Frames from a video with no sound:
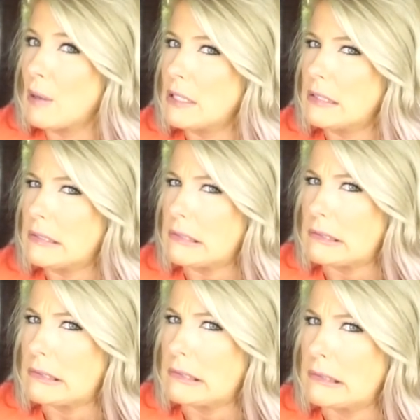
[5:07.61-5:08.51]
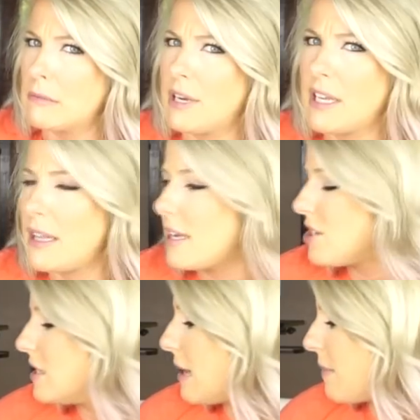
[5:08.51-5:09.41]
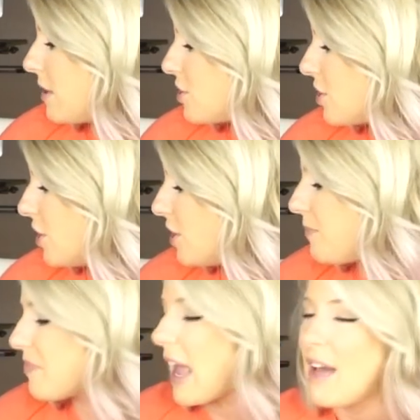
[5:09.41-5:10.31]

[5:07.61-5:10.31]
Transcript: Iris or Recollections, I'm not sure.